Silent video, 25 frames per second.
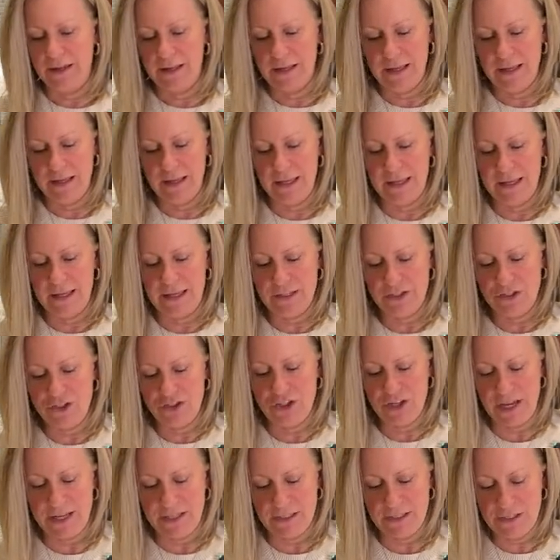is
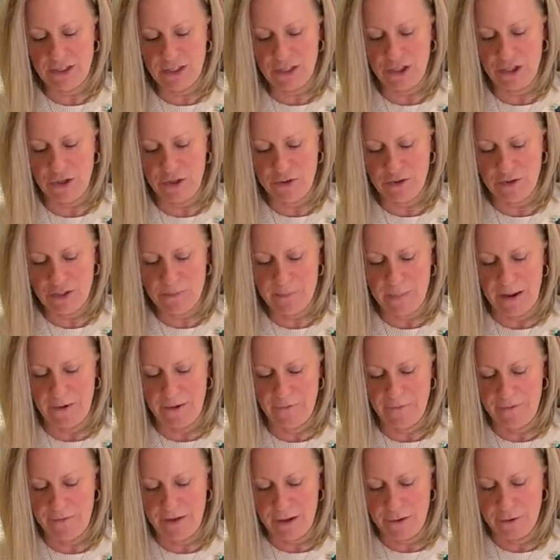just use my
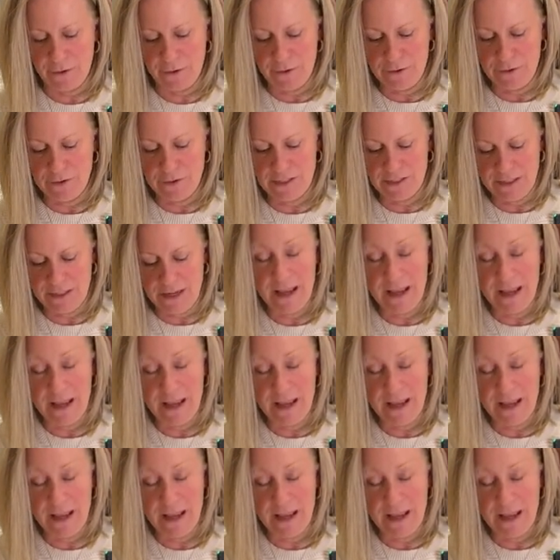fingers